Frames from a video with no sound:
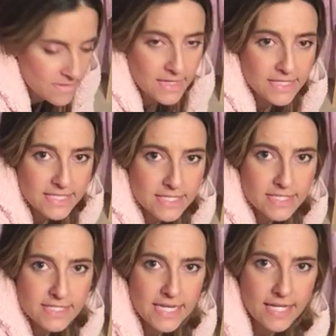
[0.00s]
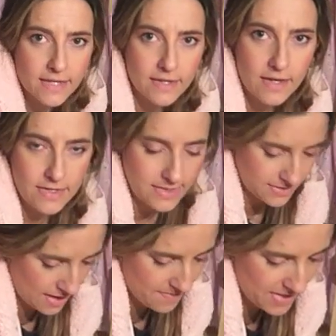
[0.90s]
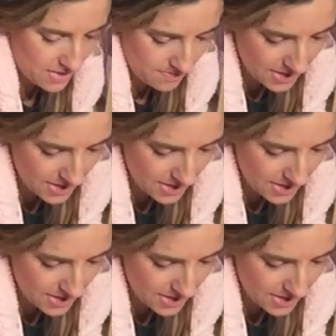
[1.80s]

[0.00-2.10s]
This stick is, I'm going to